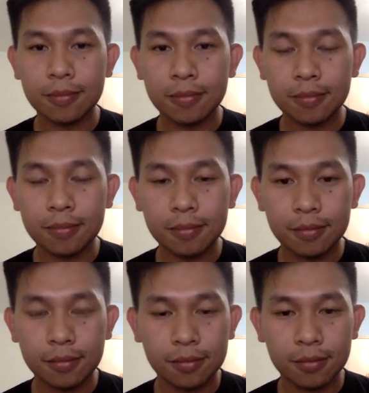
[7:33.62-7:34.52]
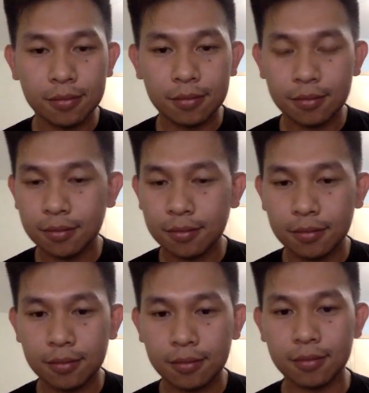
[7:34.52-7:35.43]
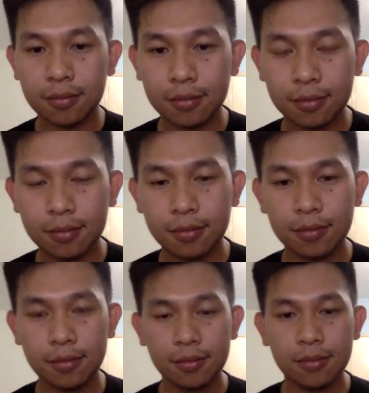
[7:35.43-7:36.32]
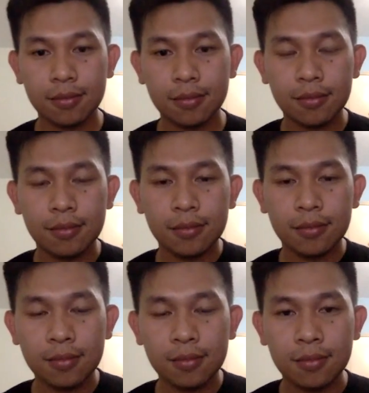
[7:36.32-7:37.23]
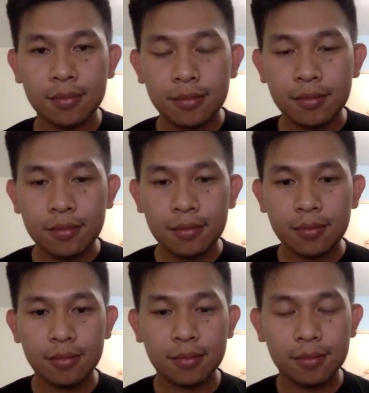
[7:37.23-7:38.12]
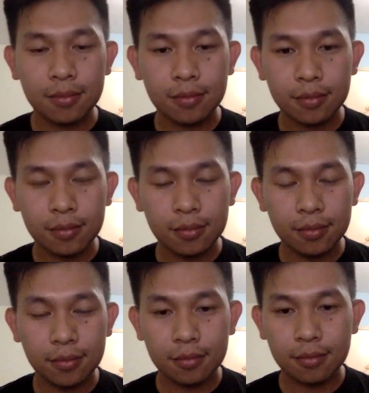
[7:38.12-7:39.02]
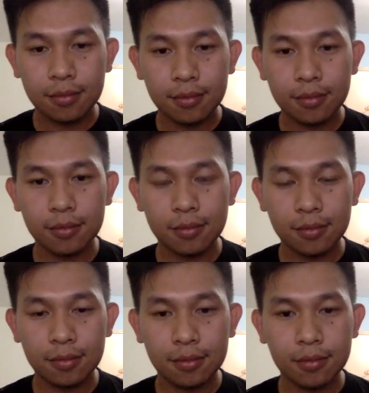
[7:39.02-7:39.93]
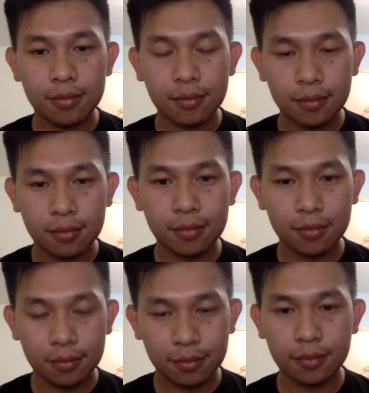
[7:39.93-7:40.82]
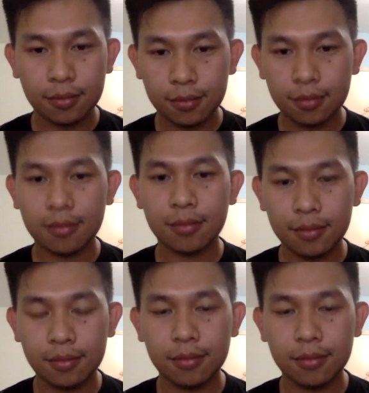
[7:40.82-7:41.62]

(silent)